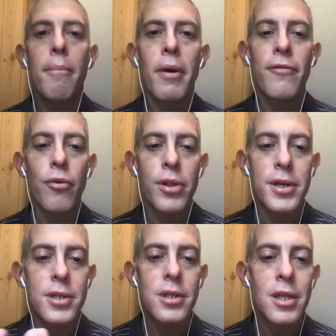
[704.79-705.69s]
but for
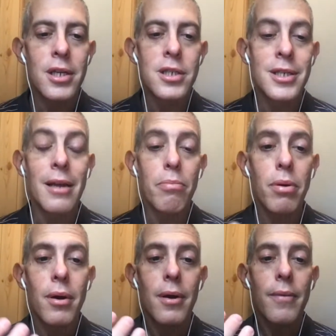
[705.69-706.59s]
these deep
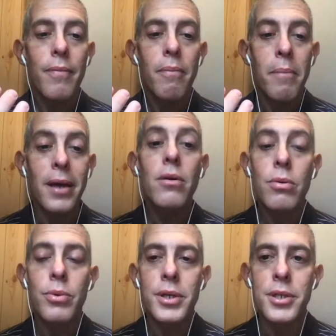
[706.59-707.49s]

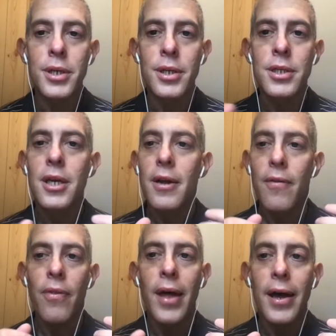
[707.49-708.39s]
medical reasons,
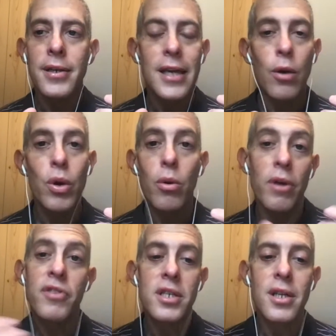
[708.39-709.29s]
that, yeah,
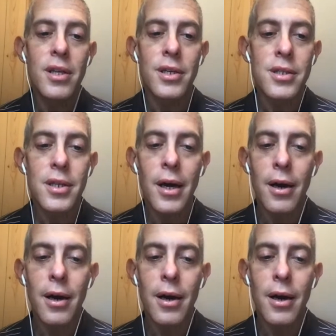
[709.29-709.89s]
we've seen this